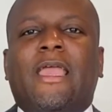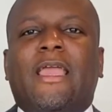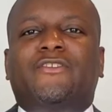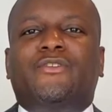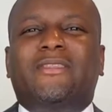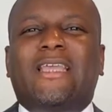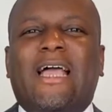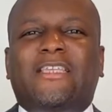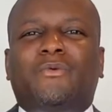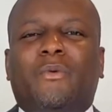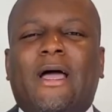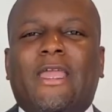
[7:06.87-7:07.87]
And so
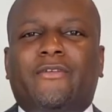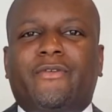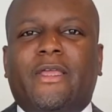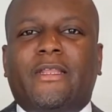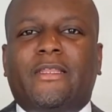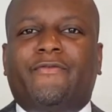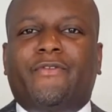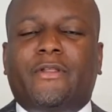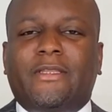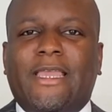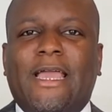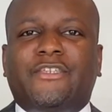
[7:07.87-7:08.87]
that's why I created the,
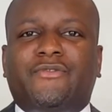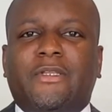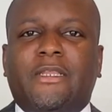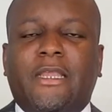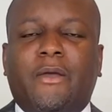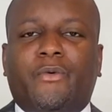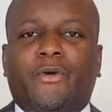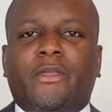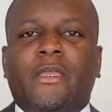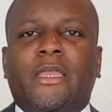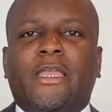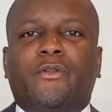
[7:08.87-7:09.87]
the Ask Rinde
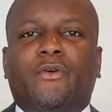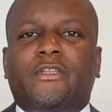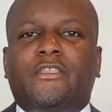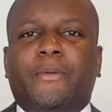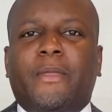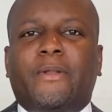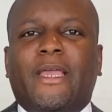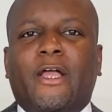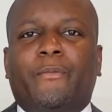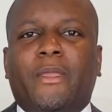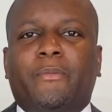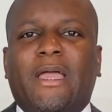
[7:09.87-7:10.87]
Network in order to be able to
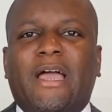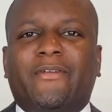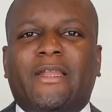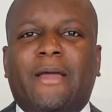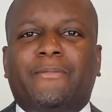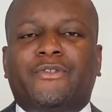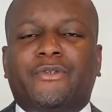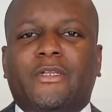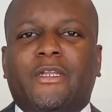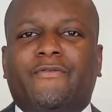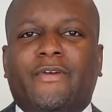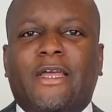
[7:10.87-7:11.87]
help people have an
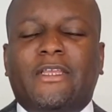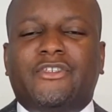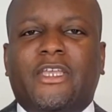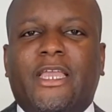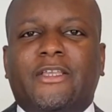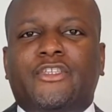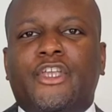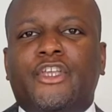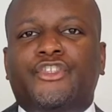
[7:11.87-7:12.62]
opportunity and fighting chance